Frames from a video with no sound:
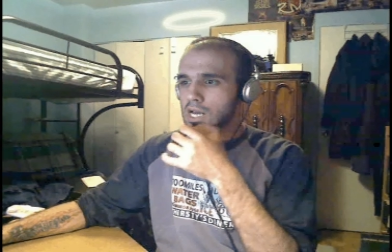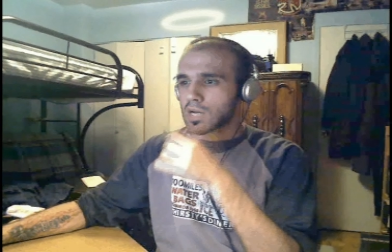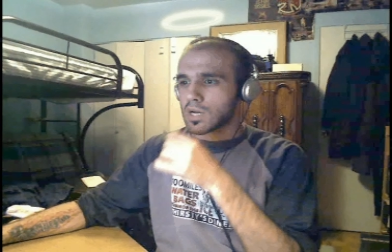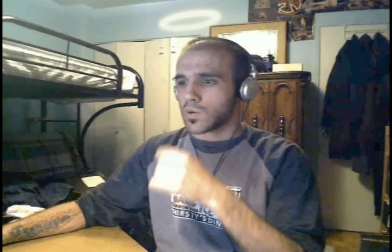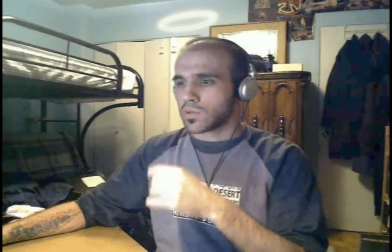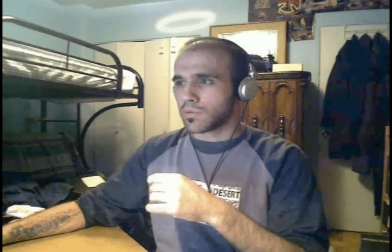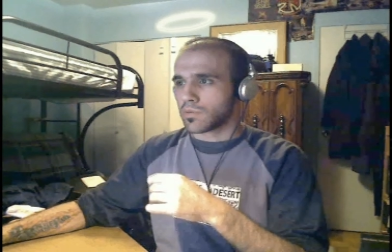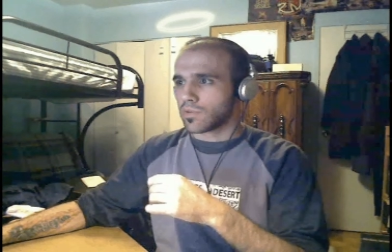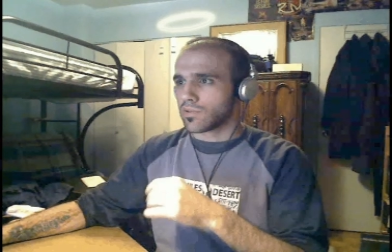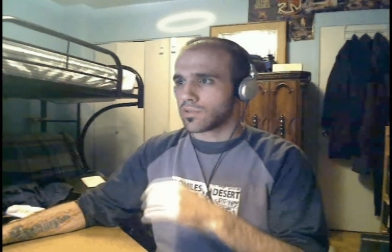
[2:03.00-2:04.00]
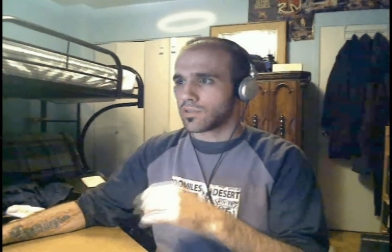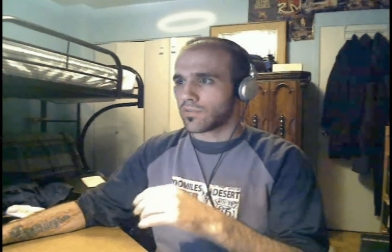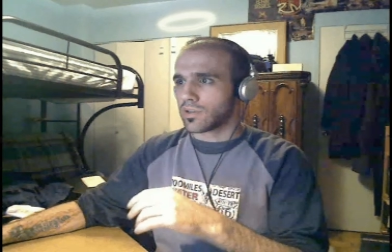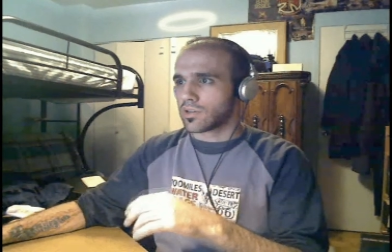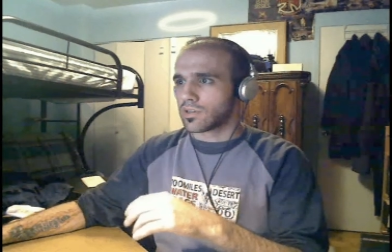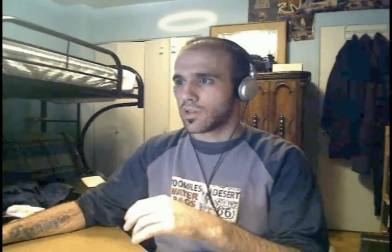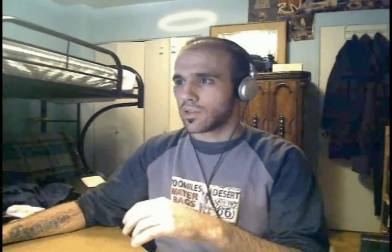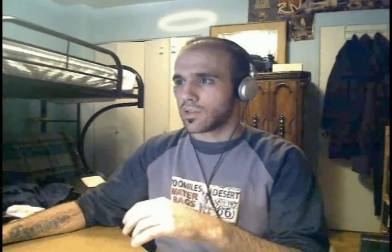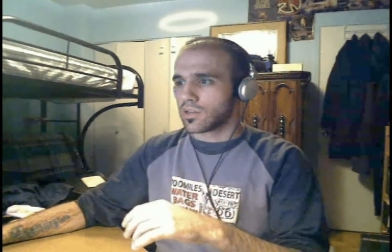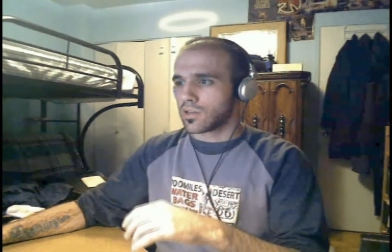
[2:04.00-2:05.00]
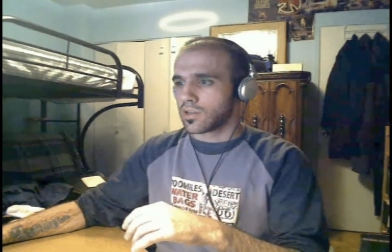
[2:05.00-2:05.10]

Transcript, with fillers: was made for this event and uh,